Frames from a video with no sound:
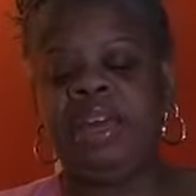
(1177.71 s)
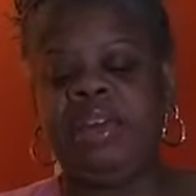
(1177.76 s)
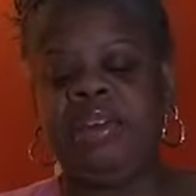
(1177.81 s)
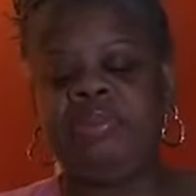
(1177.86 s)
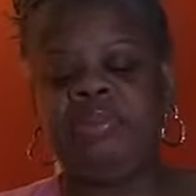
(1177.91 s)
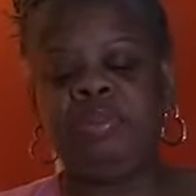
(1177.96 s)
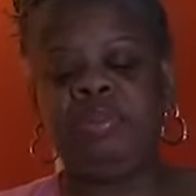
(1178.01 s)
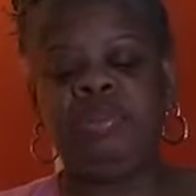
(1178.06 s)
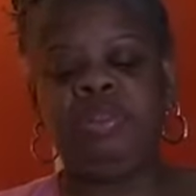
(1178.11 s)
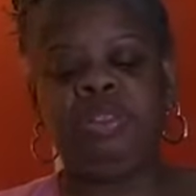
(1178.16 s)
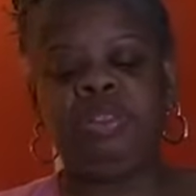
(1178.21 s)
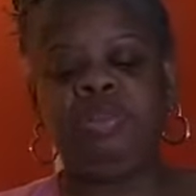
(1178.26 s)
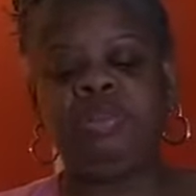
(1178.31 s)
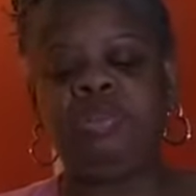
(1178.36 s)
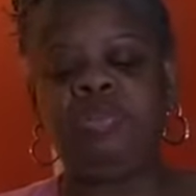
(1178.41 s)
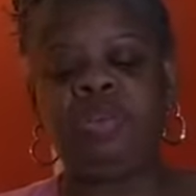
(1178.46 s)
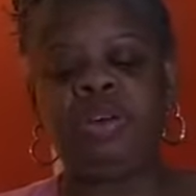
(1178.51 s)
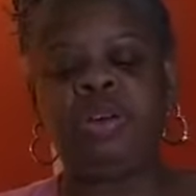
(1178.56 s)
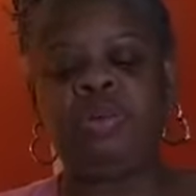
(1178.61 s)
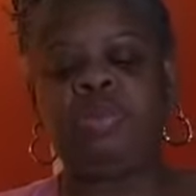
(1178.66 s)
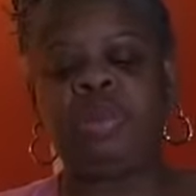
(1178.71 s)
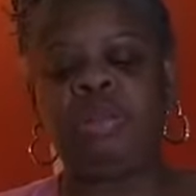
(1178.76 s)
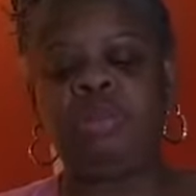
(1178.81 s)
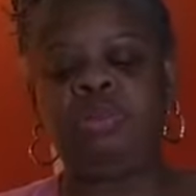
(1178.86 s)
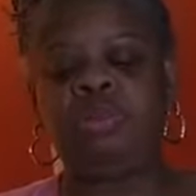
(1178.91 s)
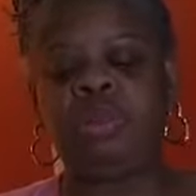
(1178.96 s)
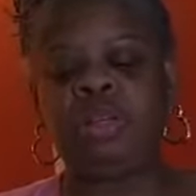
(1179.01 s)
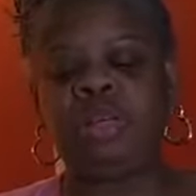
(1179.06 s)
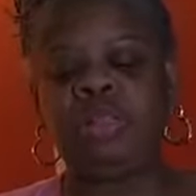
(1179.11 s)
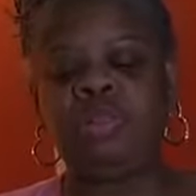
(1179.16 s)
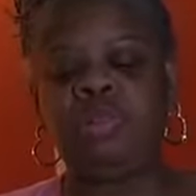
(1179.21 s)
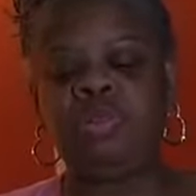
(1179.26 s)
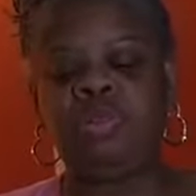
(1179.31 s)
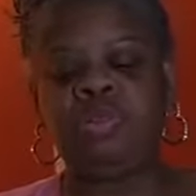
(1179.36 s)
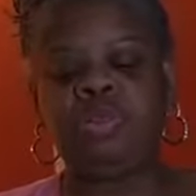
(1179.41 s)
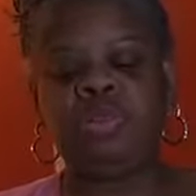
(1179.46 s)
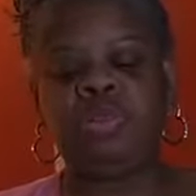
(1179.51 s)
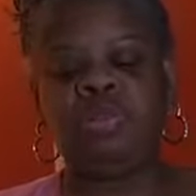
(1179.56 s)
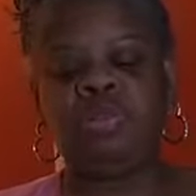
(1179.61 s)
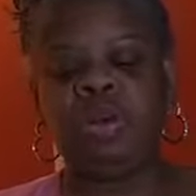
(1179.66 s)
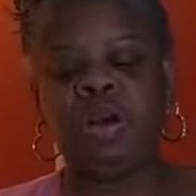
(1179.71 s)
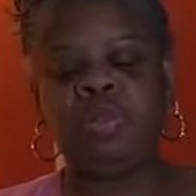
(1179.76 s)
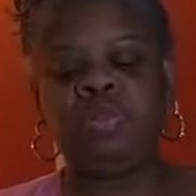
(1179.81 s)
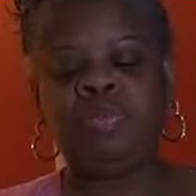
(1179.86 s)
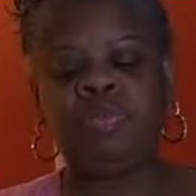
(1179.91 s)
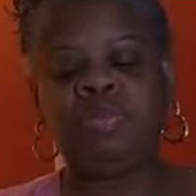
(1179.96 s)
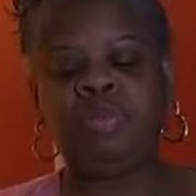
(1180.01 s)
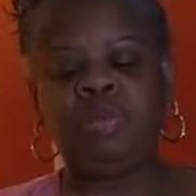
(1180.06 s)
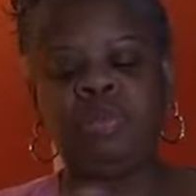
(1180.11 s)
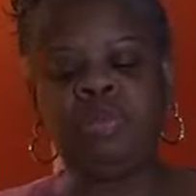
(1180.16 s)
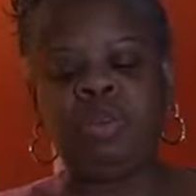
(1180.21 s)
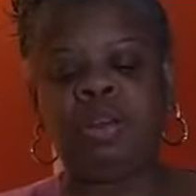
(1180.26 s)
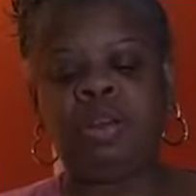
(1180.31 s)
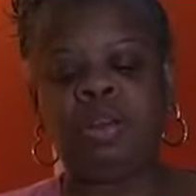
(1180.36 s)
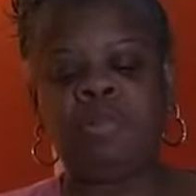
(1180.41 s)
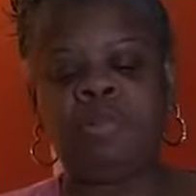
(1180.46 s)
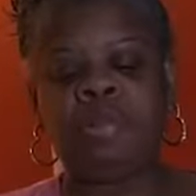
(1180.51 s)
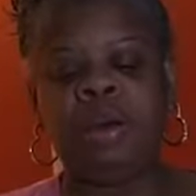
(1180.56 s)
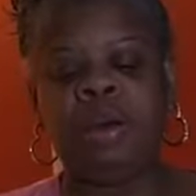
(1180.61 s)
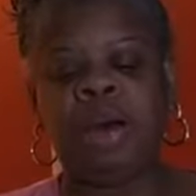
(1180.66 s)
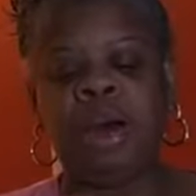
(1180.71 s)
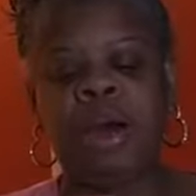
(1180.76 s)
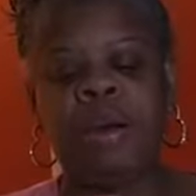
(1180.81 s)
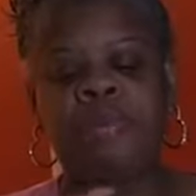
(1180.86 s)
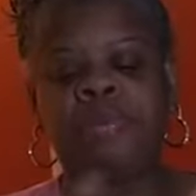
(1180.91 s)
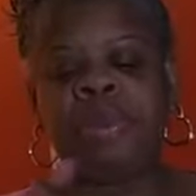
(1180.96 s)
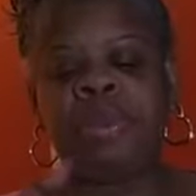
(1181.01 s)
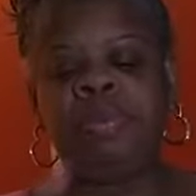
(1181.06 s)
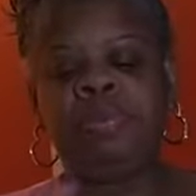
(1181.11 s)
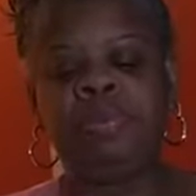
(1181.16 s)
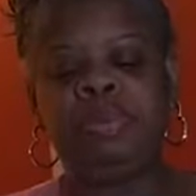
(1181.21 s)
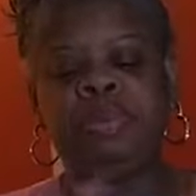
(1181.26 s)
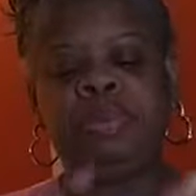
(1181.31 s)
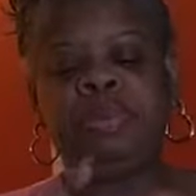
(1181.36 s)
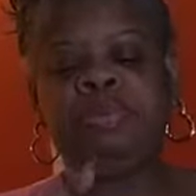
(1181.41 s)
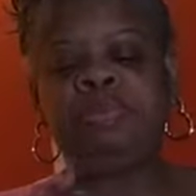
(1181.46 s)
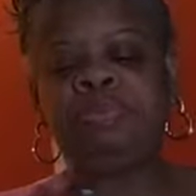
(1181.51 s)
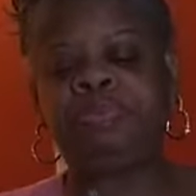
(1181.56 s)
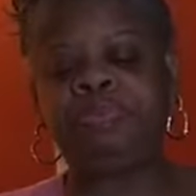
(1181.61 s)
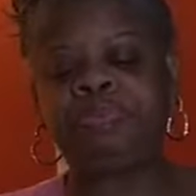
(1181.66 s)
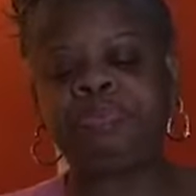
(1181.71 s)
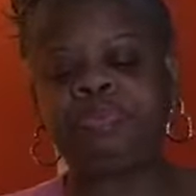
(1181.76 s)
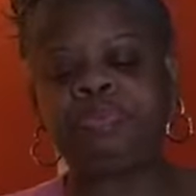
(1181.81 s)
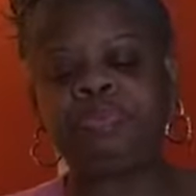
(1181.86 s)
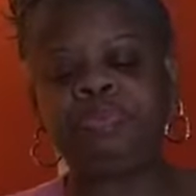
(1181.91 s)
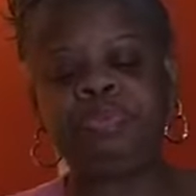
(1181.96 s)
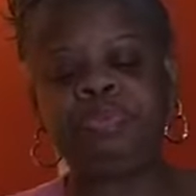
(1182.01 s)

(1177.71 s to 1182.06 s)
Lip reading: And we was just talking about you not too long ago. We was talking about how people